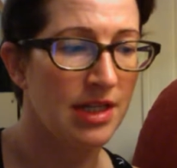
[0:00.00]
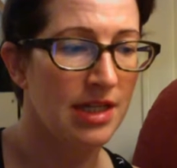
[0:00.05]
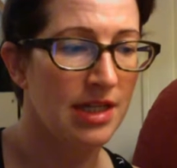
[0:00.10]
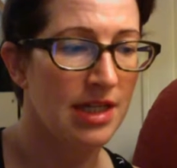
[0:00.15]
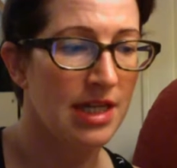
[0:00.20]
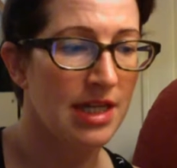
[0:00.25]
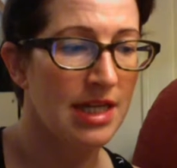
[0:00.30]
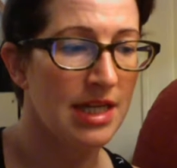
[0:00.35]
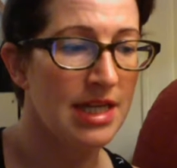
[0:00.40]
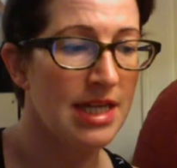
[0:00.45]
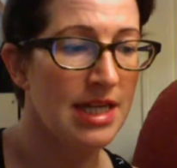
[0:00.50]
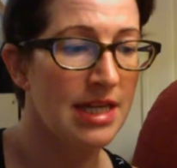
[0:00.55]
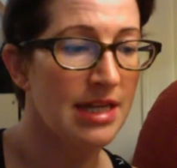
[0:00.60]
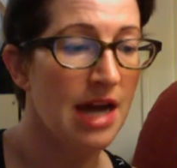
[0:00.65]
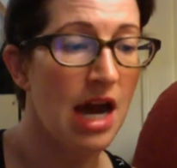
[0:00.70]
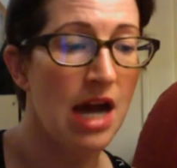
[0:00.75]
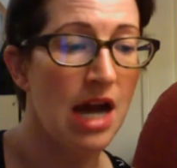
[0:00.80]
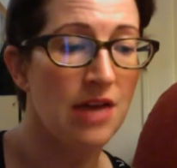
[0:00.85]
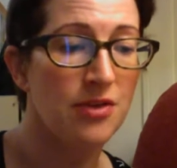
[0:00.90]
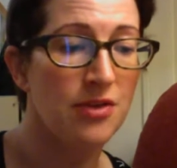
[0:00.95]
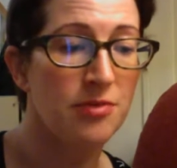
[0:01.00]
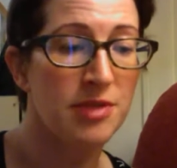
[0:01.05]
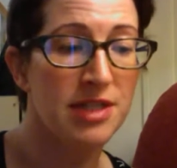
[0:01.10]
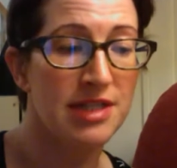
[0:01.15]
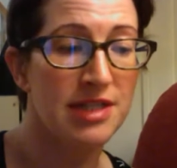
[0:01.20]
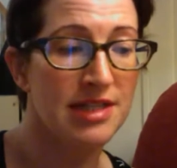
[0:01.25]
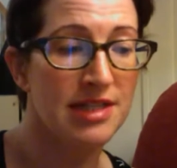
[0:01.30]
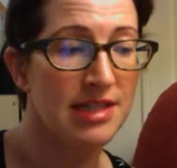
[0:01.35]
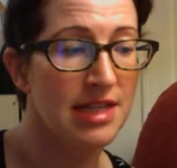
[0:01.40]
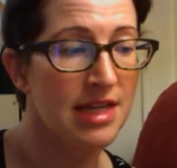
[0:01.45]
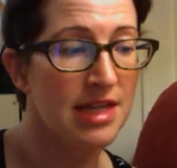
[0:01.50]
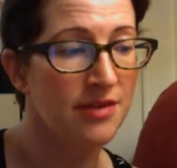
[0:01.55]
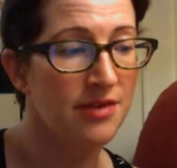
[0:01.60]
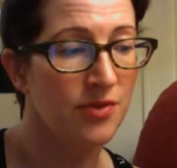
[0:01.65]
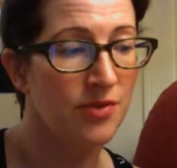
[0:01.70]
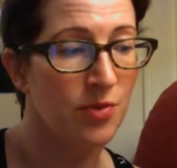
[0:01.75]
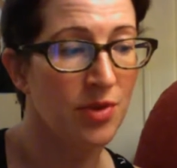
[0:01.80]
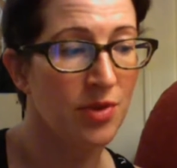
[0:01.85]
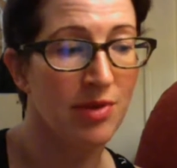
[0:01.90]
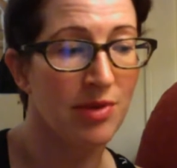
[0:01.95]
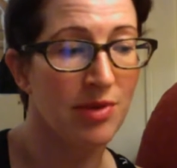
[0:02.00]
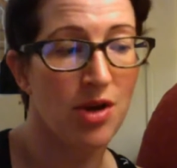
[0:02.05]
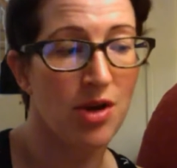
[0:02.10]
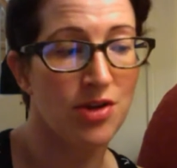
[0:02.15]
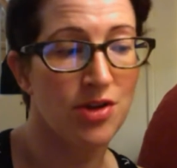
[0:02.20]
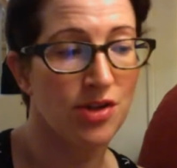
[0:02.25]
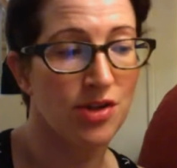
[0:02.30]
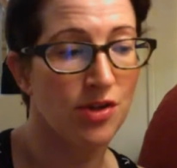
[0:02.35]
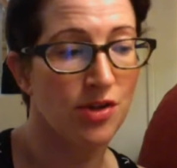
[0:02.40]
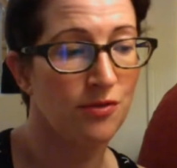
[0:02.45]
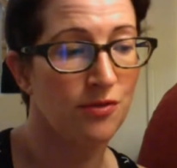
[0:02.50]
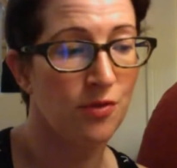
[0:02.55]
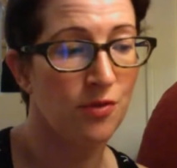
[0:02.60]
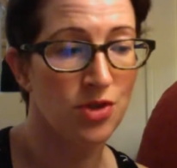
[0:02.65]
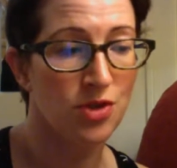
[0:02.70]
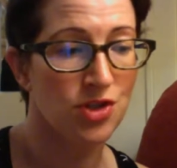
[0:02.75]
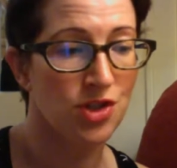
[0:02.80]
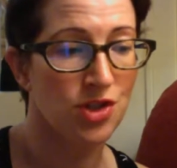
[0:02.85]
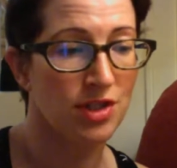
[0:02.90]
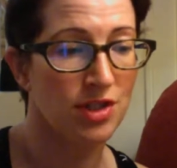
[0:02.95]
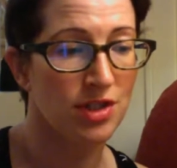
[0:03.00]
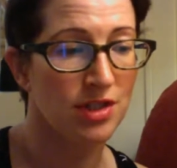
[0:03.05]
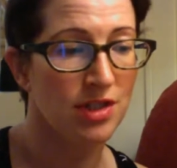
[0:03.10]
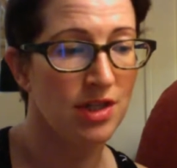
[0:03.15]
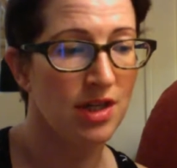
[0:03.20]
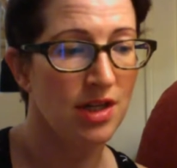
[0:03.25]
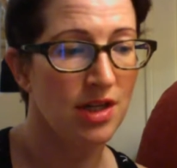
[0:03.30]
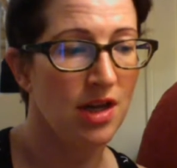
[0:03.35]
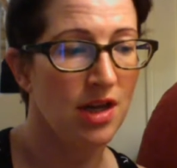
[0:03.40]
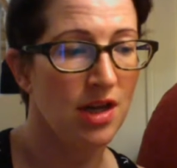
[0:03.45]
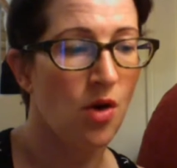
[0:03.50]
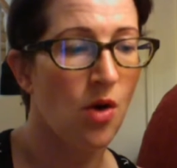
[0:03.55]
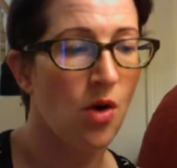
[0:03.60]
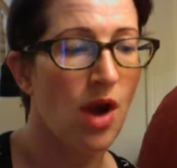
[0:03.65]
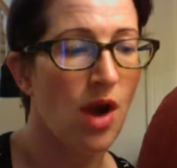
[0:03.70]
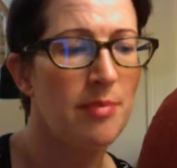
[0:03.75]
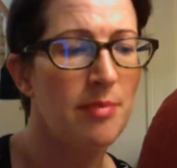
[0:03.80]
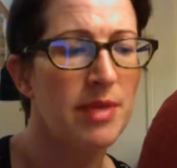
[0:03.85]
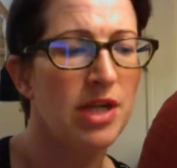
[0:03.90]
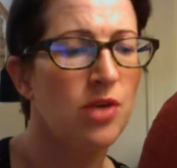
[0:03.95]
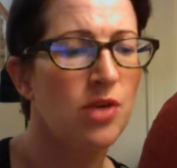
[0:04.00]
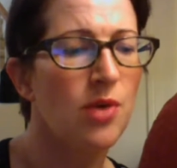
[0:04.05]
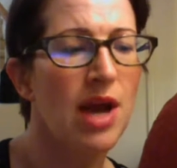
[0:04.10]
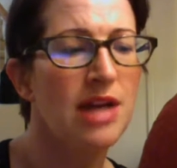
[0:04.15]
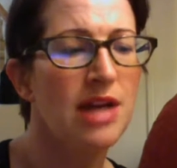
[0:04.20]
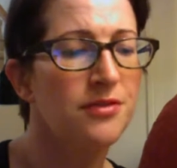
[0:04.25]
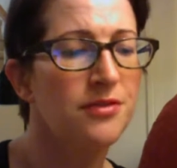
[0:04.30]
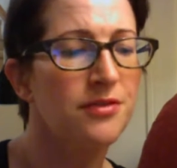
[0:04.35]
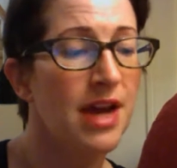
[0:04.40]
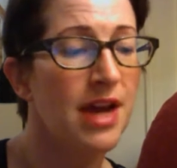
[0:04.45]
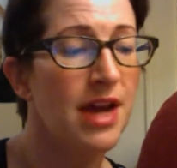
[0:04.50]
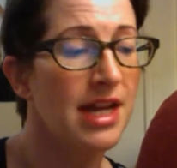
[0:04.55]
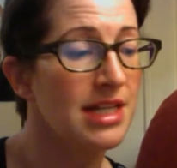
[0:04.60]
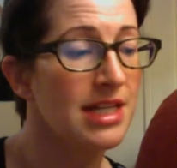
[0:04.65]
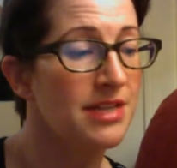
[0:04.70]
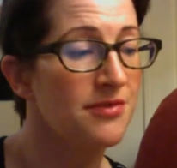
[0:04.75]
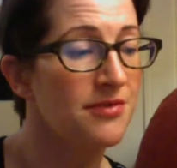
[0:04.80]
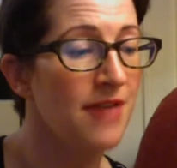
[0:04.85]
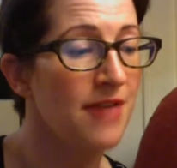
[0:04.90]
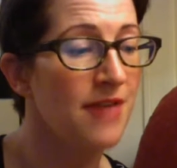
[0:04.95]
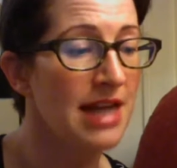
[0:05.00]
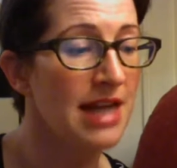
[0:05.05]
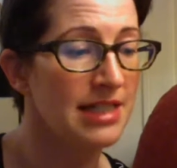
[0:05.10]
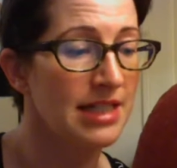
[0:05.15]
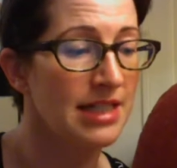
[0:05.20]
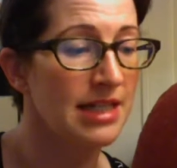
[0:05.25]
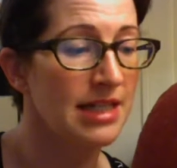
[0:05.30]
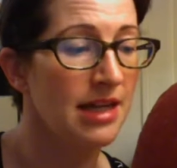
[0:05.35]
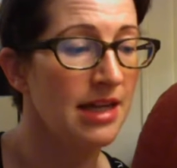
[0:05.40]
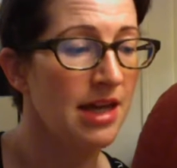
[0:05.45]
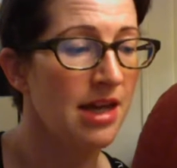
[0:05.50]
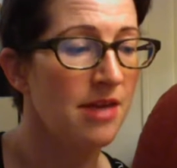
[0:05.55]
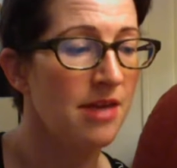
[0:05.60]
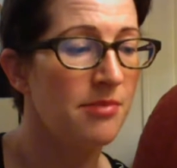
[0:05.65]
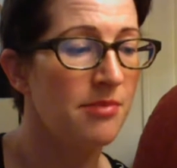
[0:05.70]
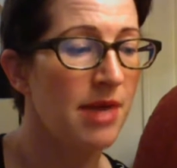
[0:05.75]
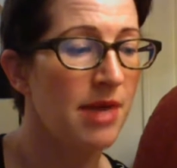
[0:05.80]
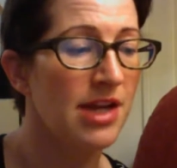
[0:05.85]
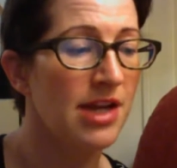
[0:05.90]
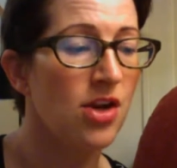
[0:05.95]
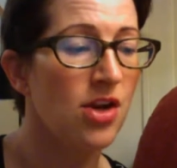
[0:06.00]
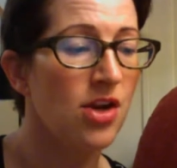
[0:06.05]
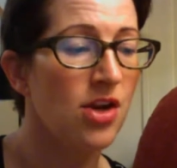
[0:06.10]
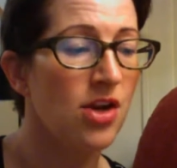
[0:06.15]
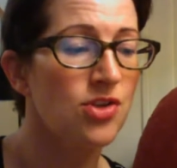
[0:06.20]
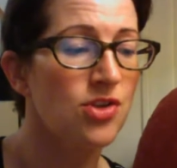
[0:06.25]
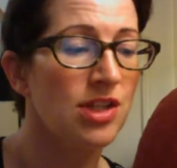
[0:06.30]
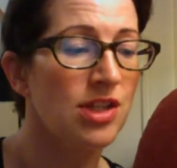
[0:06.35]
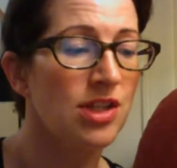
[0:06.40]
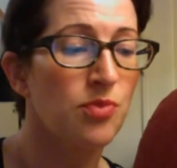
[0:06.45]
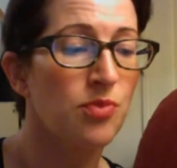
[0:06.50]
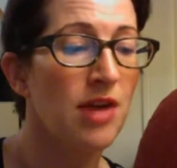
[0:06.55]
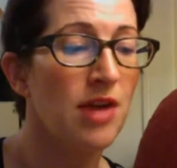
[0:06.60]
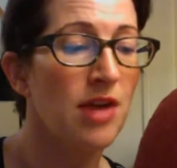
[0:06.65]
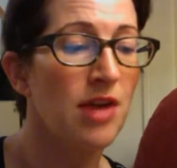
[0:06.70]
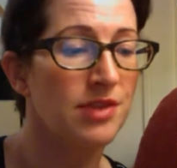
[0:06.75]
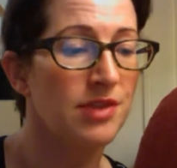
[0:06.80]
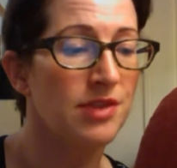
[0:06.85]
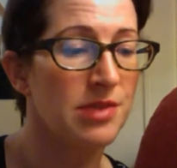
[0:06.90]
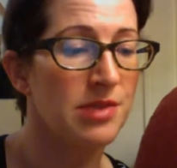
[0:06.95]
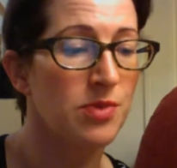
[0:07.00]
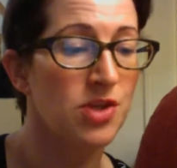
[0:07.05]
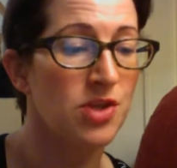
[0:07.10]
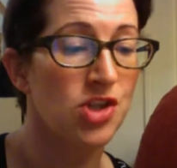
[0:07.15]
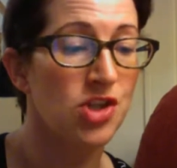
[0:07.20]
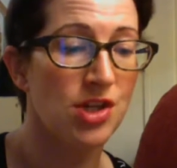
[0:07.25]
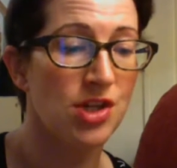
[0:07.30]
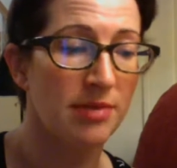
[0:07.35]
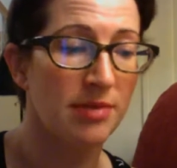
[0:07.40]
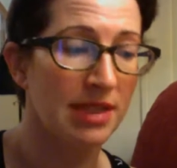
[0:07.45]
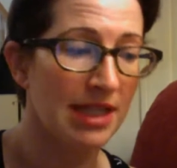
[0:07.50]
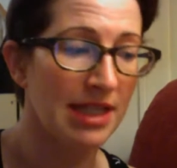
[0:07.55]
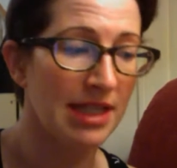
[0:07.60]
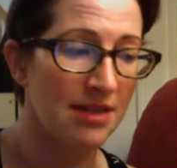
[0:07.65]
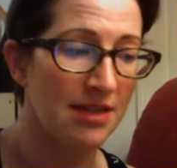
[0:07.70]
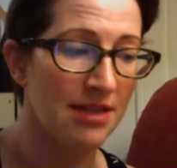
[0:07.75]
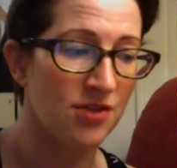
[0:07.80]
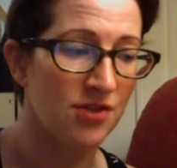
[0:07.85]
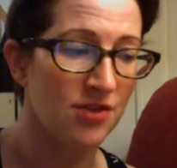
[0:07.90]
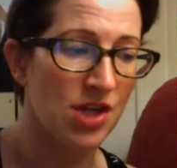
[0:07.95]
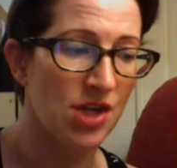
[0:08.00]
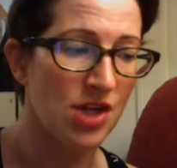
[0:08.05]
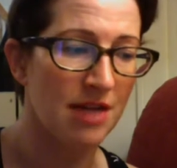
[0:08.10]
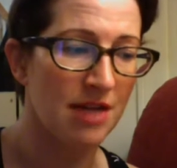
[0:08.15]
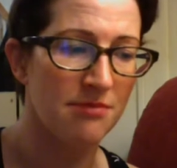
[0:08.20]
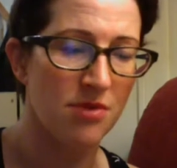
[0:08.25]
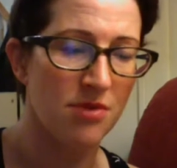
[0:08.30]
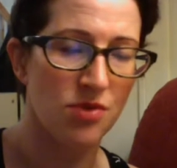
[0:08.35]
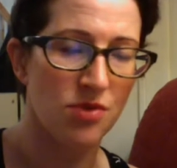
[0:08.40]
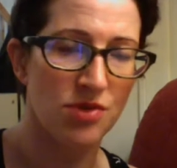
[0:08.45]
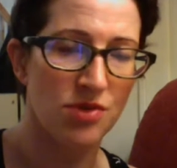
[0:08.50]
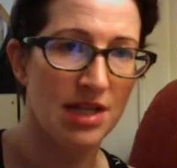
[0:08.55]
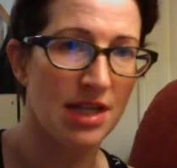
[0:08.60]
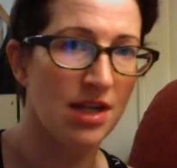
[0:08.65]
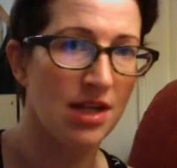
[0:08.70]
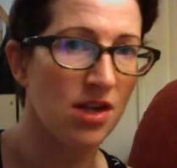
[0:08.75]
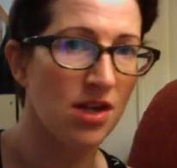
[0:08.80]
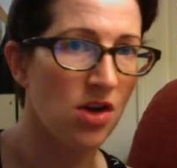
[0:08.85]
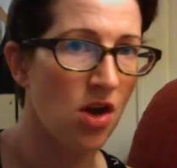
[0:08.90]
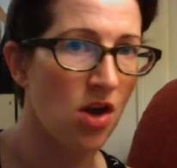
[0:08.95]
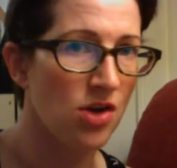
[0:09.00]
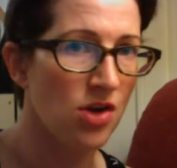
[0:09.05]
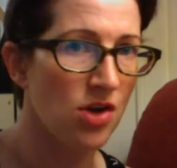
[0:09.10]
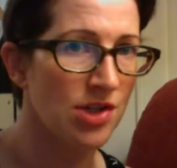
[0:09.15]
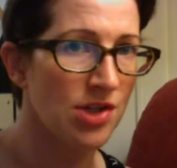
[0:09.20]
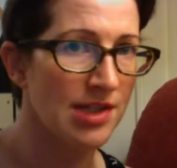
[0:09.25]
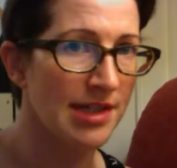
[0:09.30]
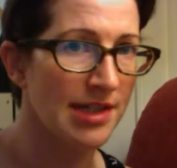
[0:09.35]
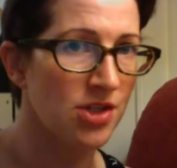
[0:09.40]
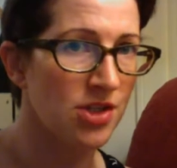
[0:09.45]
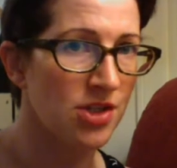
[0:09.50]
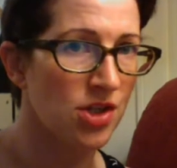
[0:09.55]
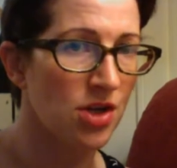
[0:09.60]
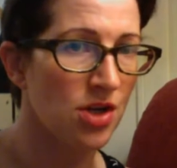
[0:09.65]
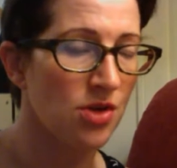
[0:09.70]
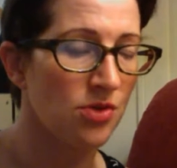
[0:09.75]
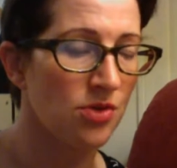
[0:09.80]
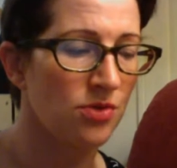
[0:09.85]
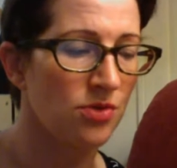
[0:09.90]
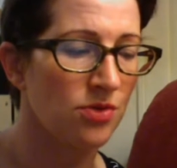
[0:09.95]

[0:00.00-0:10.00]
He had either been deceived with regard to her fortune, or had been gratifying his vanity by encouraging the preference which she believed she had most incautiously shown.